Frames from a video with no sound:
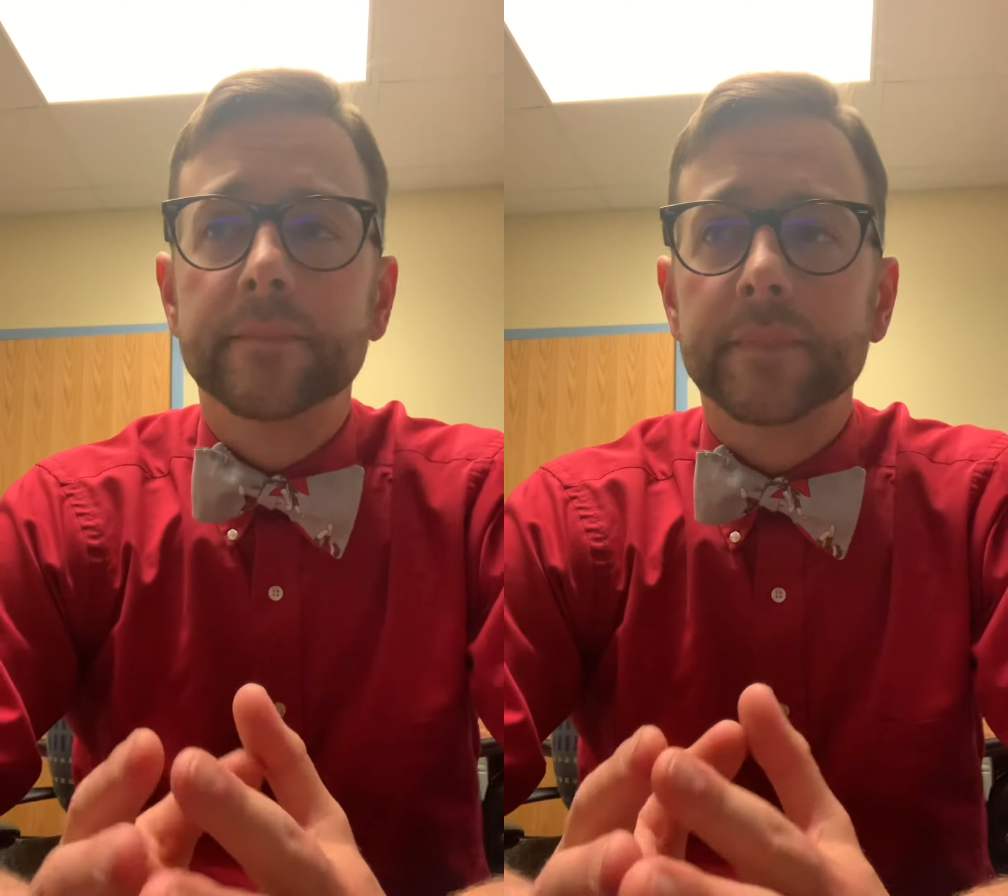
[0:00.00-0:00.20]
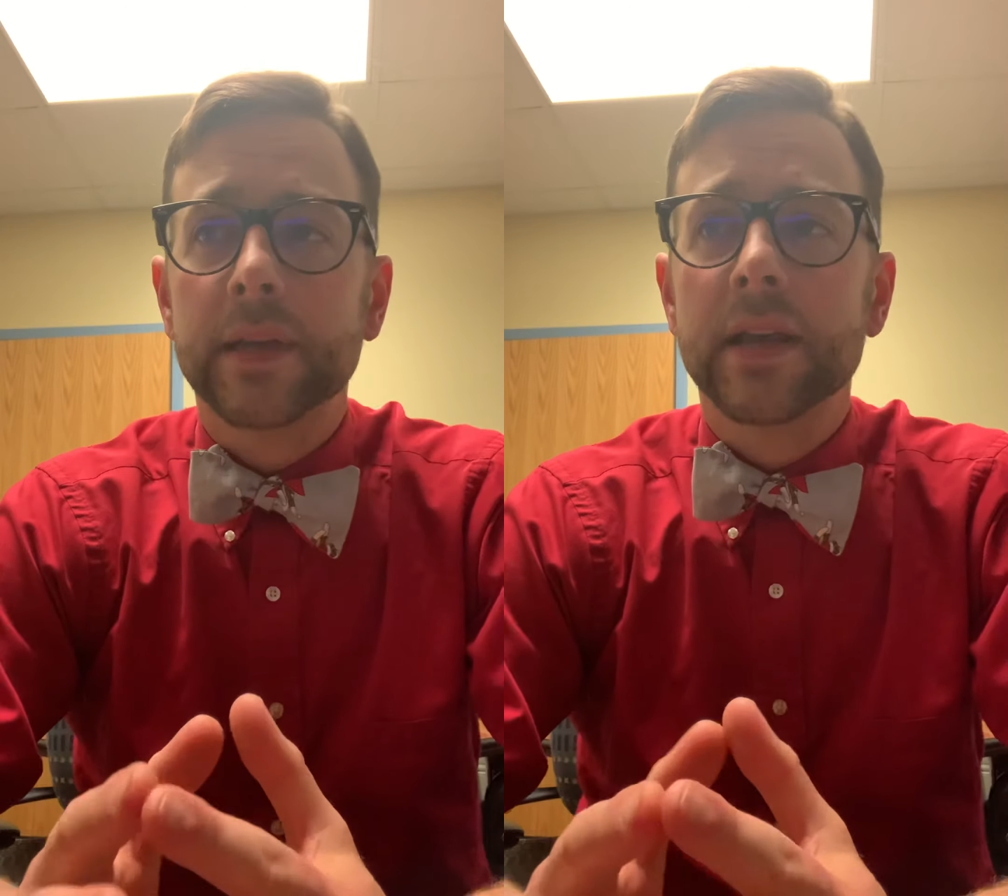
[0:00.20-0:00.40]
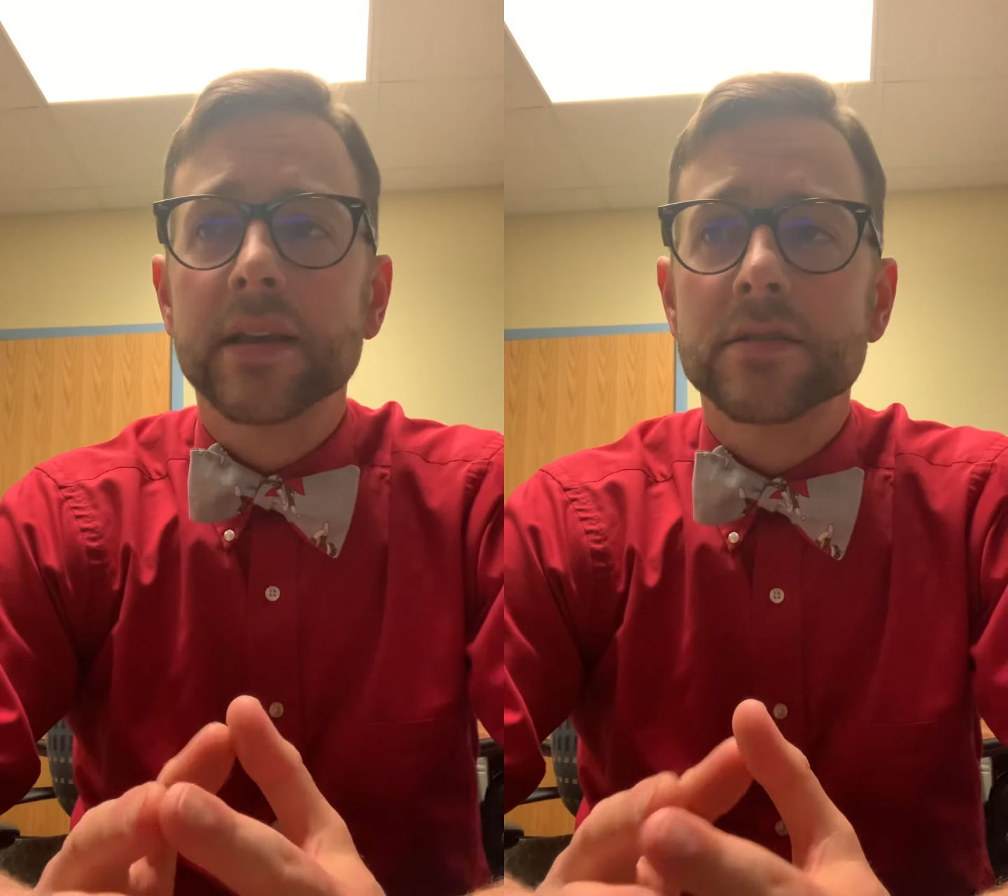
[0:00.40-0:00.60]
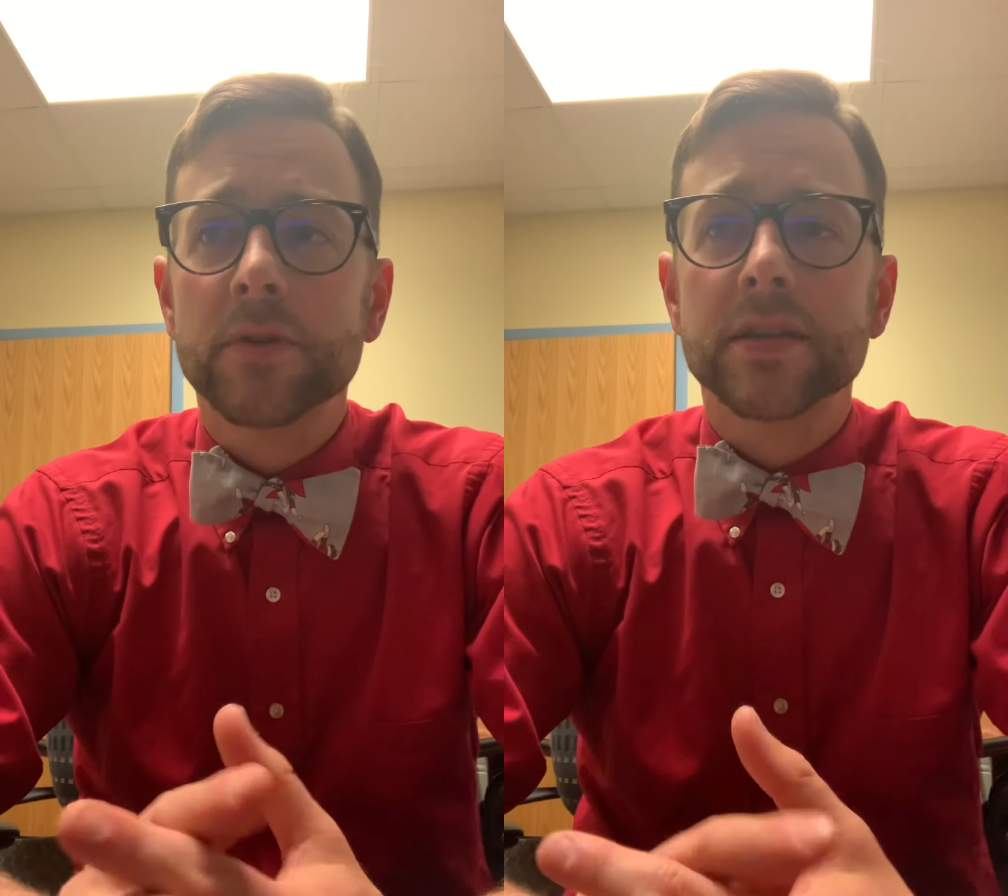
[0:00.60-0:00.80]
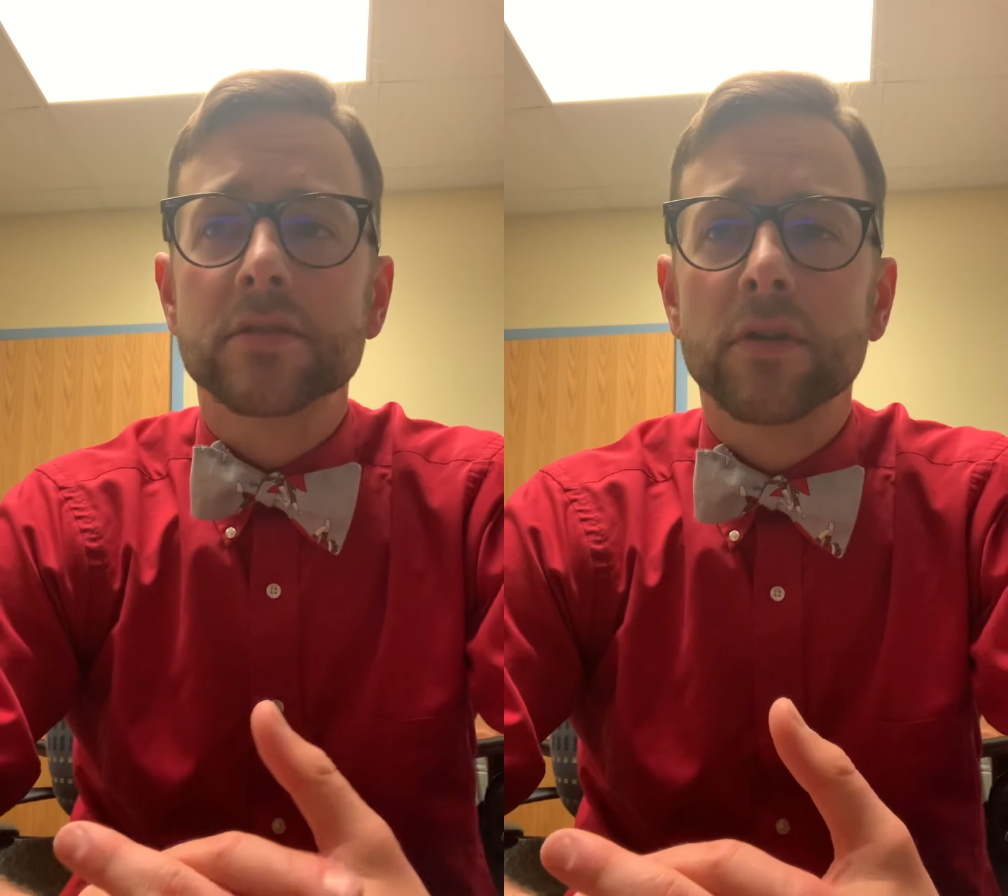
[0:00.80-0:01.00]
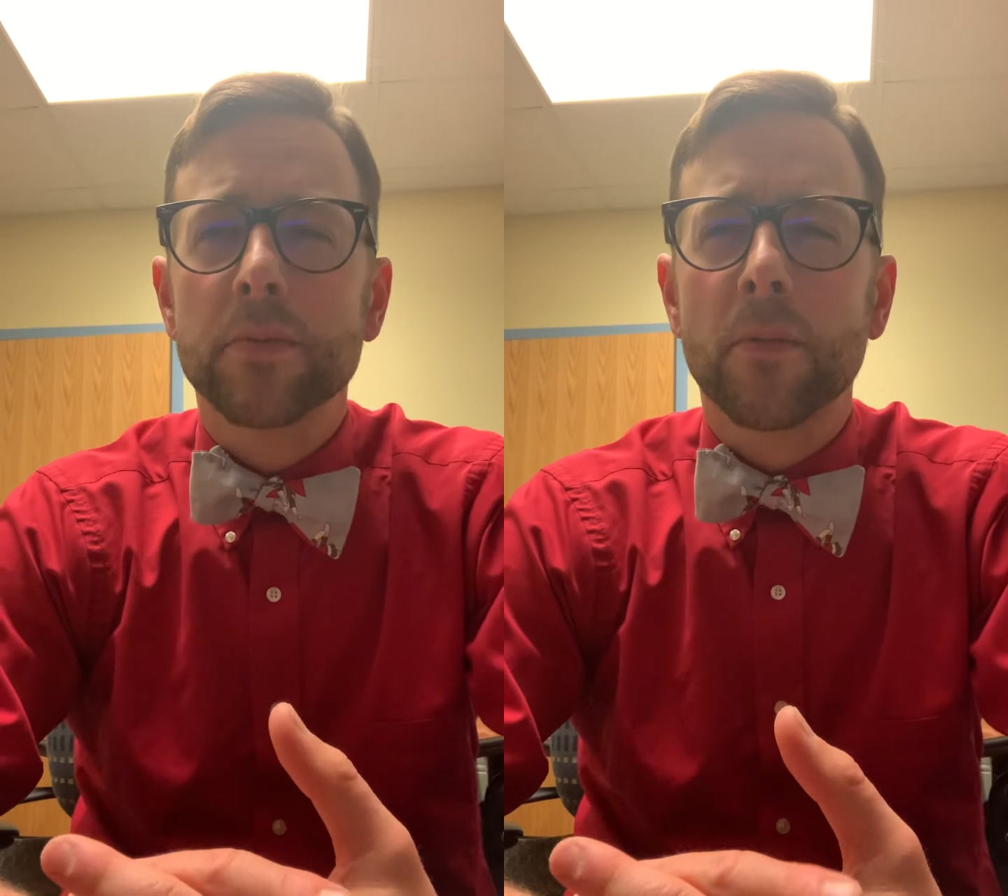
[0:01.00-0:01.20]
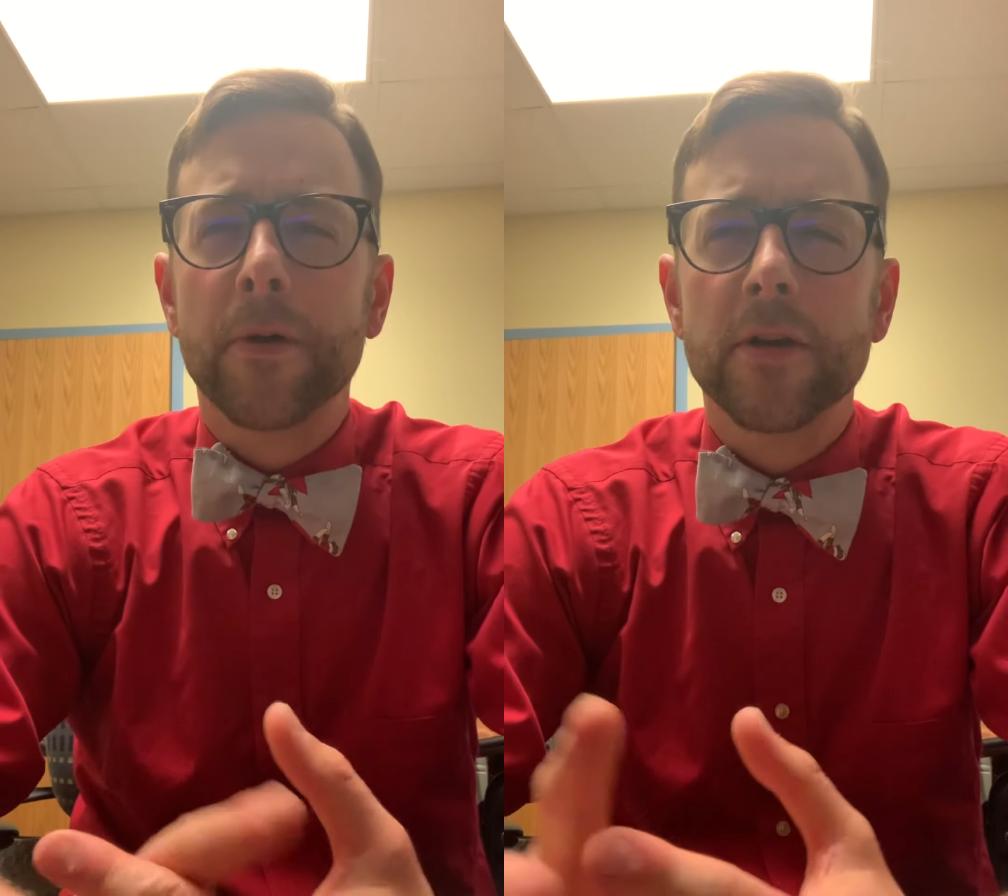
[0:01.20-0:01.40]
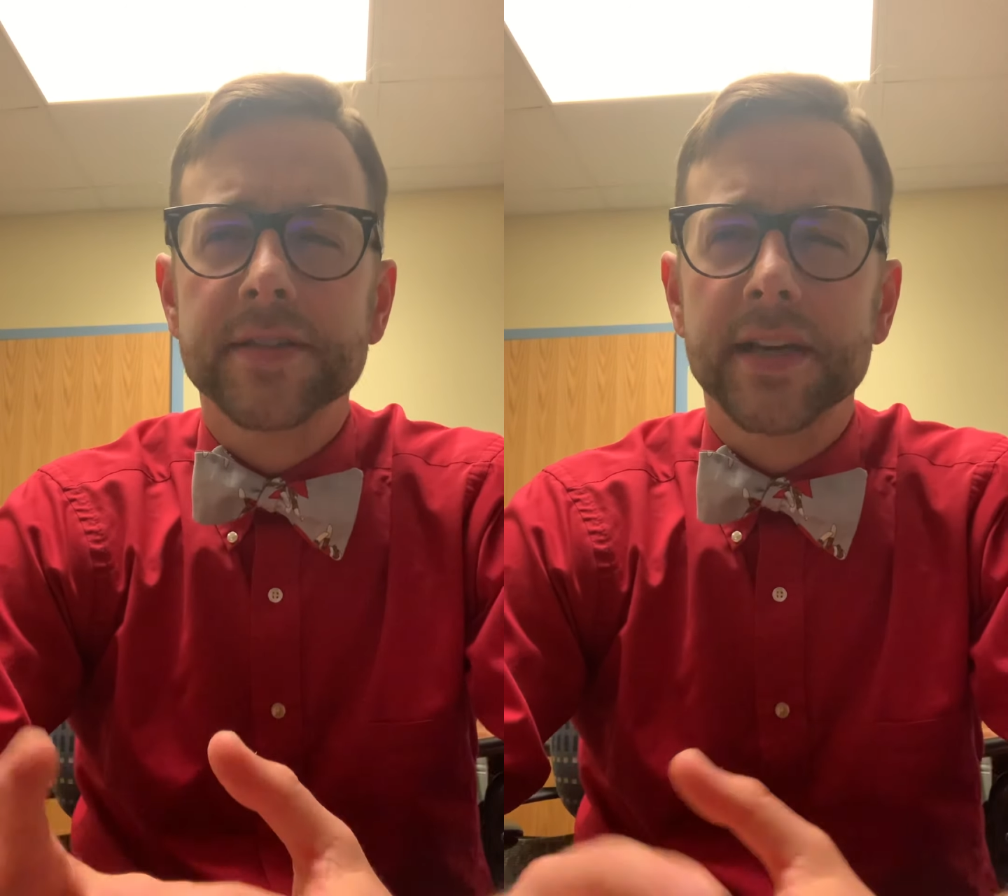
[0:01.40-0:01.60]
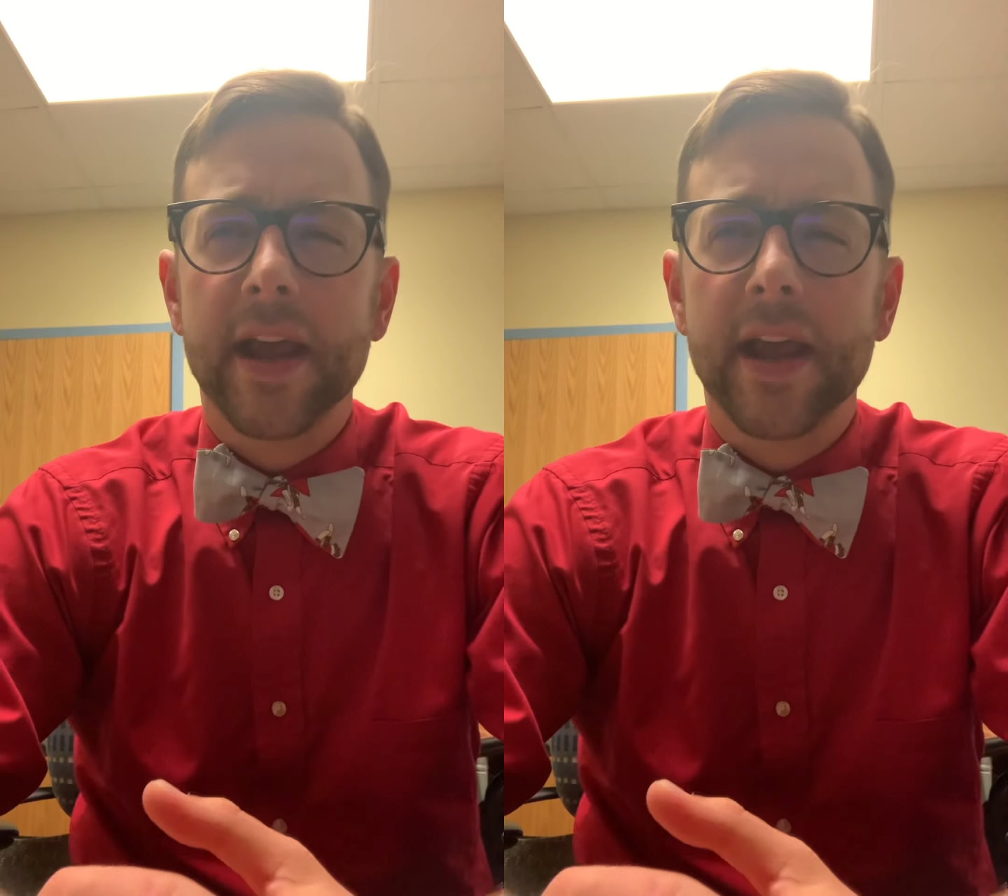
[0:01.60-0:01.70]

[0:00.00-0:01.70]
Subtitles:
kids with cerebral palsy